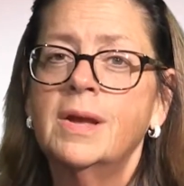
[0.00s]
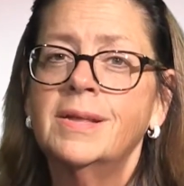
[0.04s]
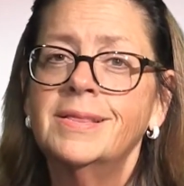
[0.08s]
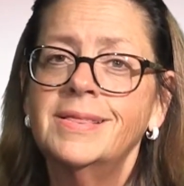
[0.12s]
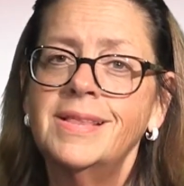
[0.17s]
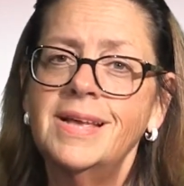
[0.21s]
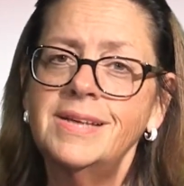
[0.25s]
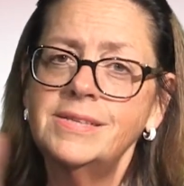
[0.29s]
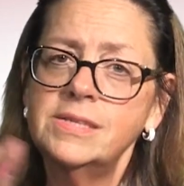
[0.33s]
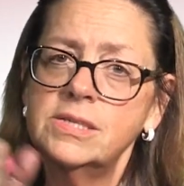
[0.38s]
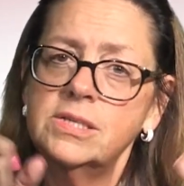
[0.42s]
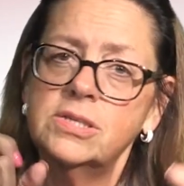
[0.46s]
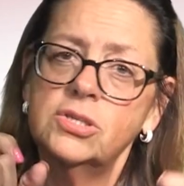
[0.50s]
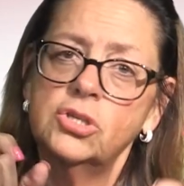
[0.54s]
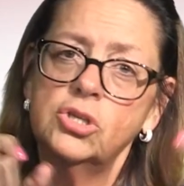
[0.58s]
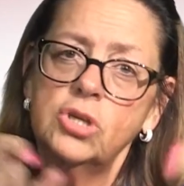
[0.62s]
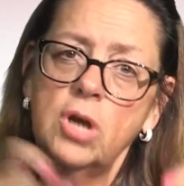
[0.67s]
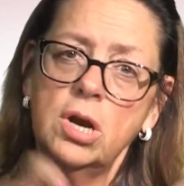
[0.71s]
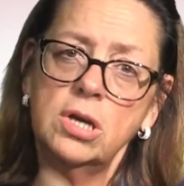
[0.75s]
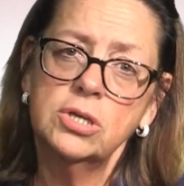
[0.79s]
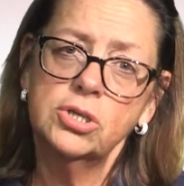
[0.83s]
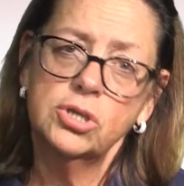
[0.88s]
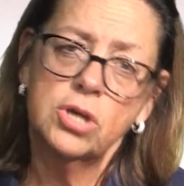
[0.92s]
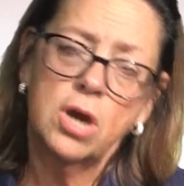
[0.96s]
let's
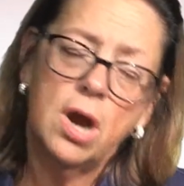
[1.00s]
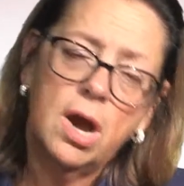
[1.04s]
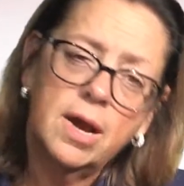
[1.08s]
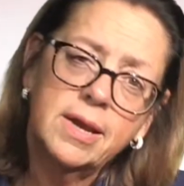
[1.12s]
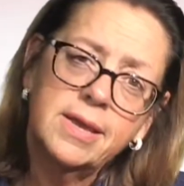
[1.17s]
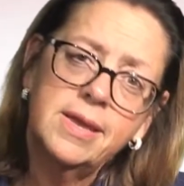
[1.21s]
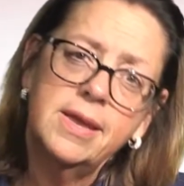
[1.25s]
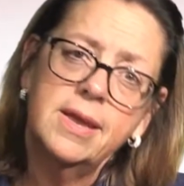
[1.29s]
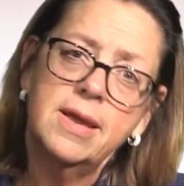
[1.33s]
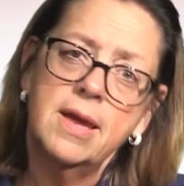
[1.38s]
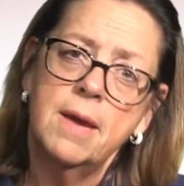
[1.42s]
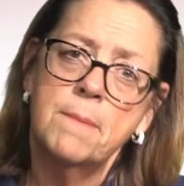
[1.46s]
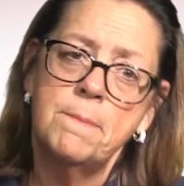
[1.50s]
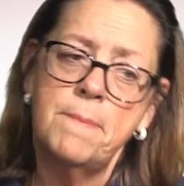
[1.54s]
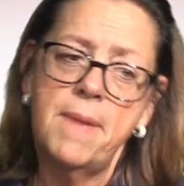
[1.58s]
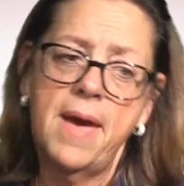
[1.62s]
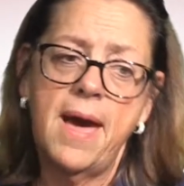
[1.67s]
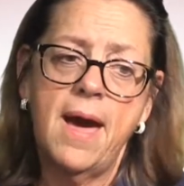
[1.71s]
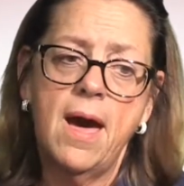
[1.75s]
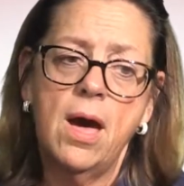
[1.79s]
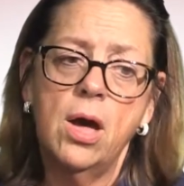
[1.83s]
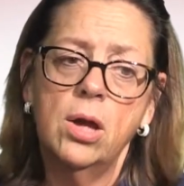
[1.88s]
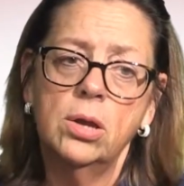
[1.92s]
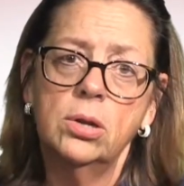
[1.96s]
start talking
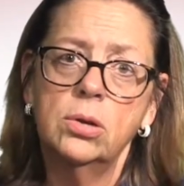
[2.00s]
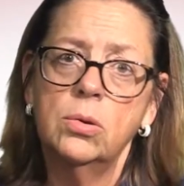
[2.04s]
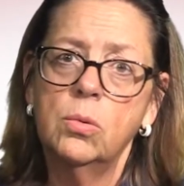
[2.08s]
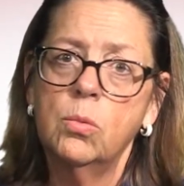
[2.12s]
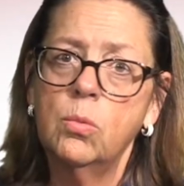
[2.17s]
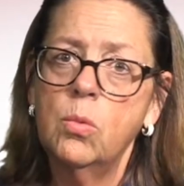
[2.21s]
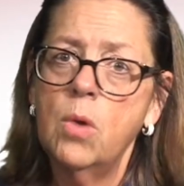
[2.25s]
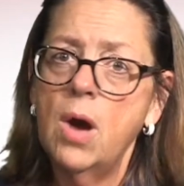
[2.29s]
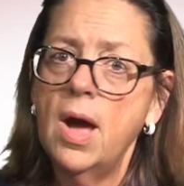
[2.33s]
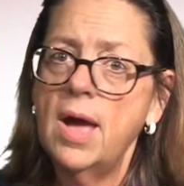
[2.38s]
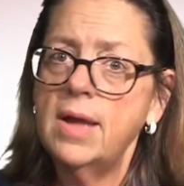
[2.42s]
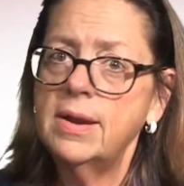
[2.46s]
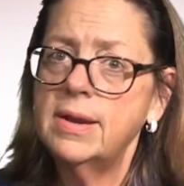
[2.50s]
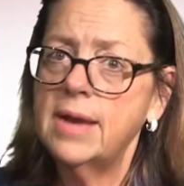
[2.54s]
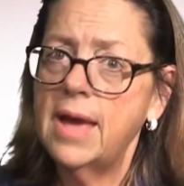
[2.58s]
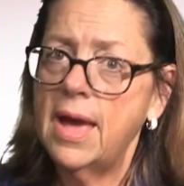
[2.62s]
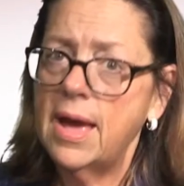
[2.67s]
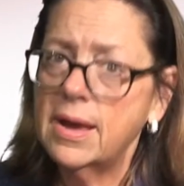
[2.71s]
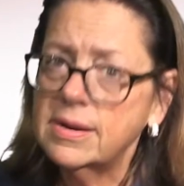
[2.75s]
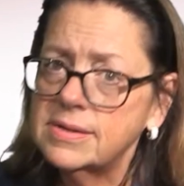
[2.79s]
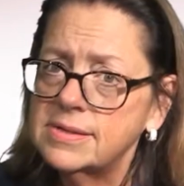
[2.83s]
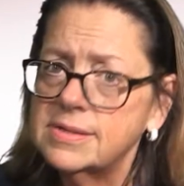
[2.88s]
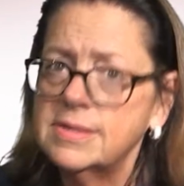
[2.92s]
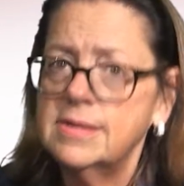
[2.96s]
about what
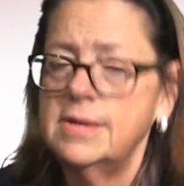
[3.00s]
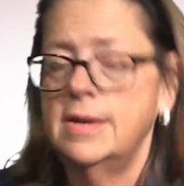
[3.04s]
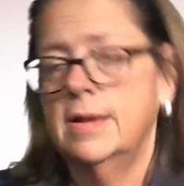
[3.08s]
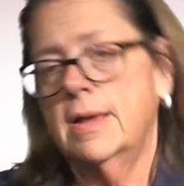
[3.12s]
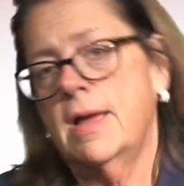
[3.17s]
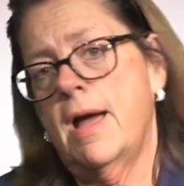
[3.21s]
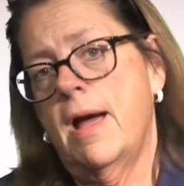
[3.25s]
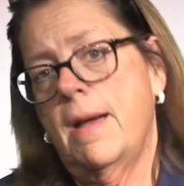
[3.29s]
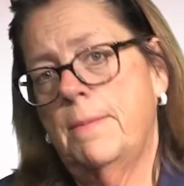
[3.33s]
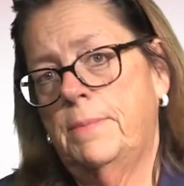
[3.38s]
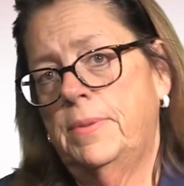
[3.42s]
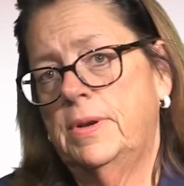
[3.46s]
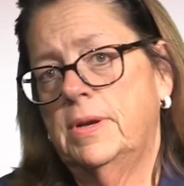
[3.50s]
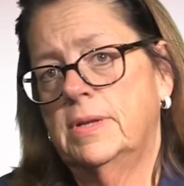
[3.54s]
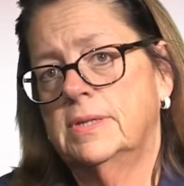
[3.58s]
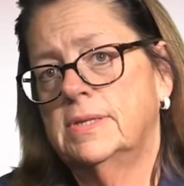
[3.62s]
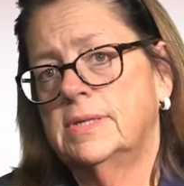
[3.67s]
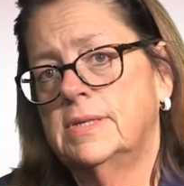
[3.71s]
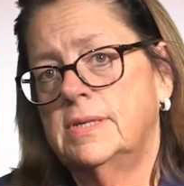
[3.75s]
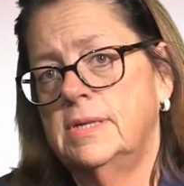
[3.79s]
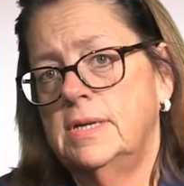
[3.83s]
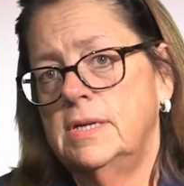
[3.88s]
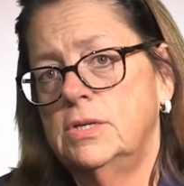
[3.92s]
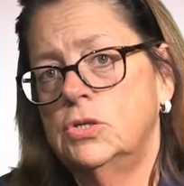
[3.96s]
exiting
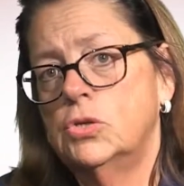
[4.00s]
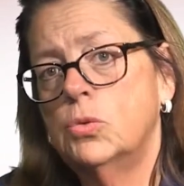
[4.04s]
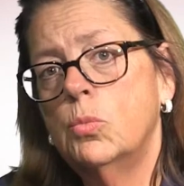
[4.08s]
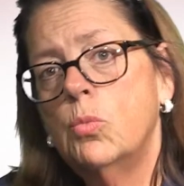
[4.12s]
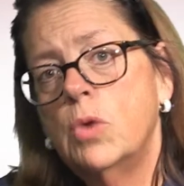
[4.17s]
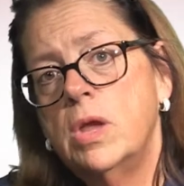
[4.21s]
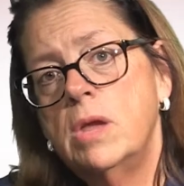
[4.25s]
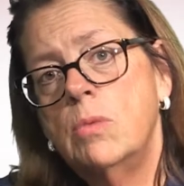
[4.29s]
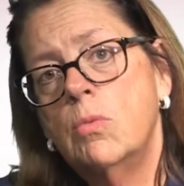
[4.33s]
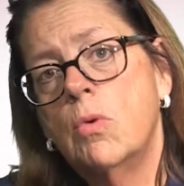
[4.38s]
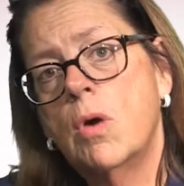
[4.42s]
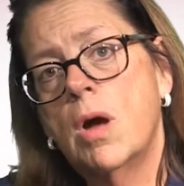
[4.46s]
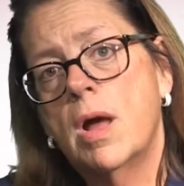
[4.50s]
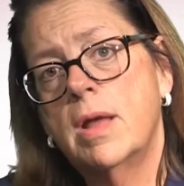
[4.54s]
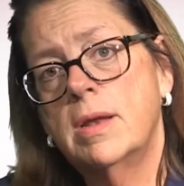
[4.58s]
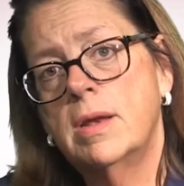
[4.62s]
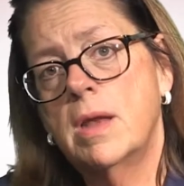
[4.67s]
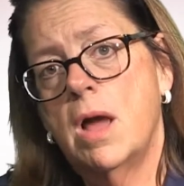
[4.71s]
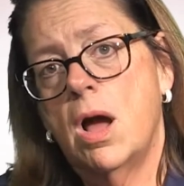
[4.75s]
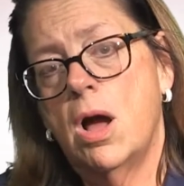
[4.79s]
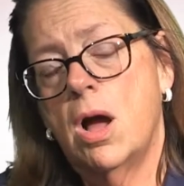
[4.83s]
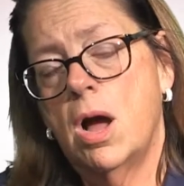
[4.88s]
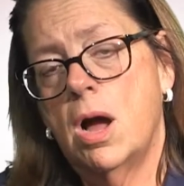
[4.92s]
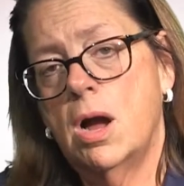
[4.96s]
competencies we
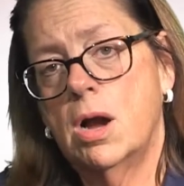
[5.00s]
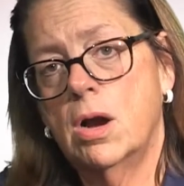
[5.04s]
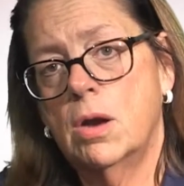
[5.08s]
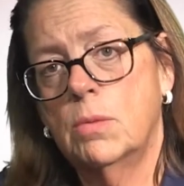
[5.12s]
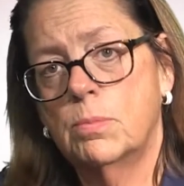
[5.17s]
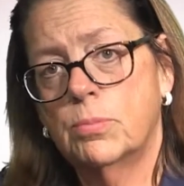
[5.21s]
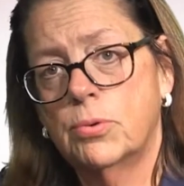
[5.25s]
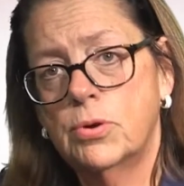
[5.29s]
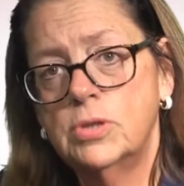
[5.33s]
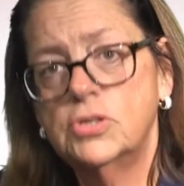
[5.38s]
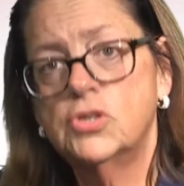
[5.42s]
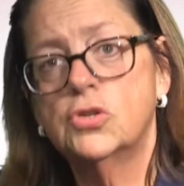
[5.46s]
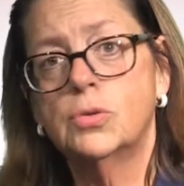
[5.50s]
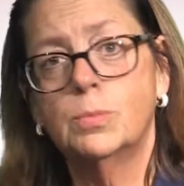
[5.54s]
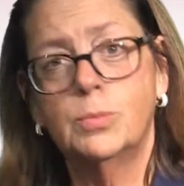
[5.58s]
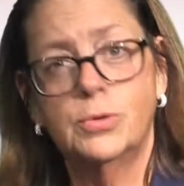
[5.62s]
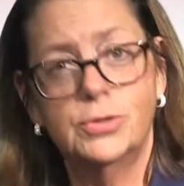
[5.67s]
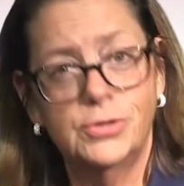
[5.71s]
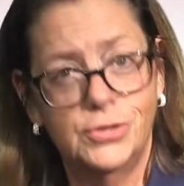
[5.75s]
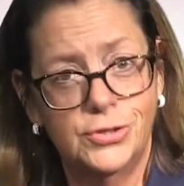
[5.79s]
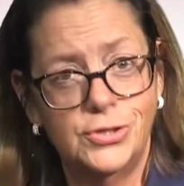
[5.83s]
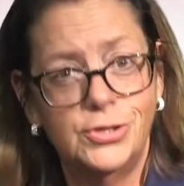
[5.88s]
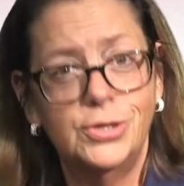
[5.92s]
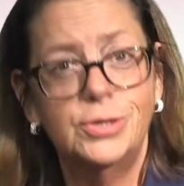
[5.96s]
want our
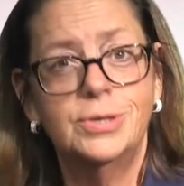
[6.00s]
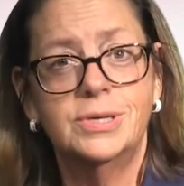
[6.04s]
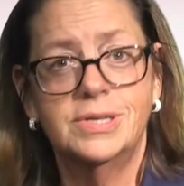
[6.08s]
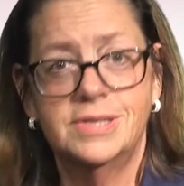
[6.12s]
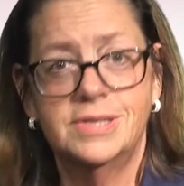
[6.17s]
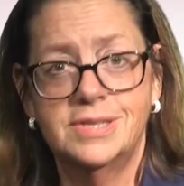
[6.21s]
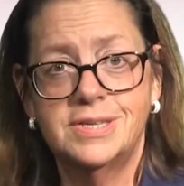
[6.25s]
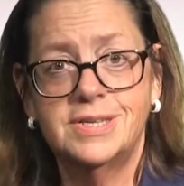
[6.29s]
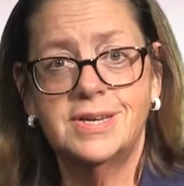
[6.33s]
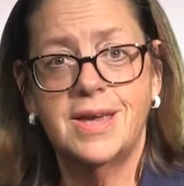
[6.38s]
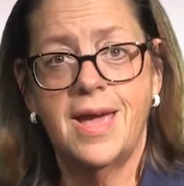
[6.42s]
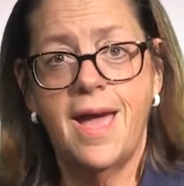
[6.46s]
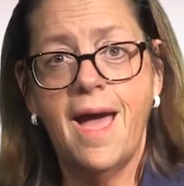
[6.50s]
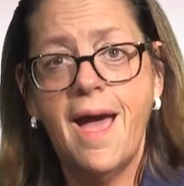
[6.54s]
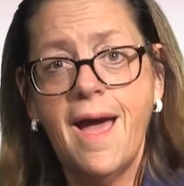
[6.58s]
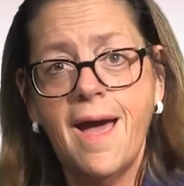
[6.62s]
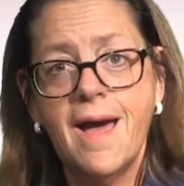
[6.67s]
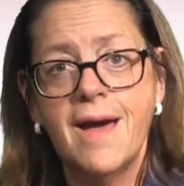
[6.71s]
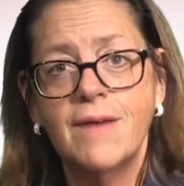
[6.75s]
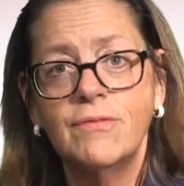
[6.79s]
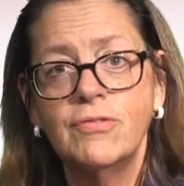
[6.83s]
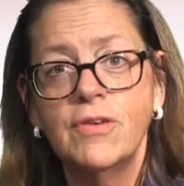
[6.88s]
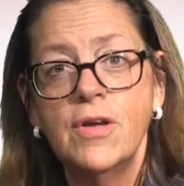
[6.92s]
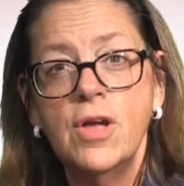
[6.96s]
principal students to
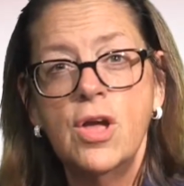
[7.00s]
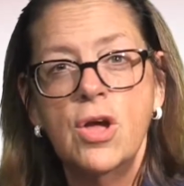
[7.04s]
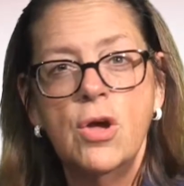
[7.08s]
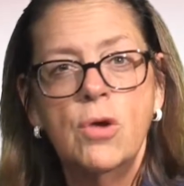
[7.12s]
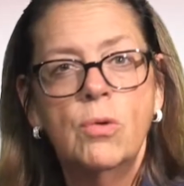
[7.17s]
have